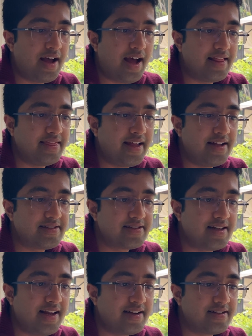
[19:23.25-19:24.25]
and then
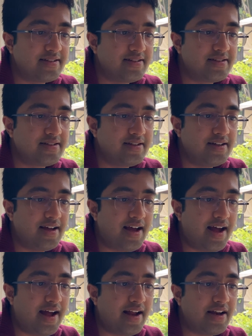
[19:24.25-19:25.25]
select it
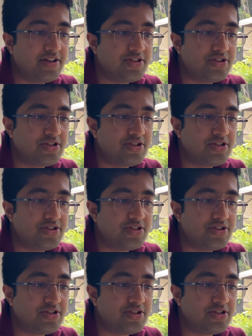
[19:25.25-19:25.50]
and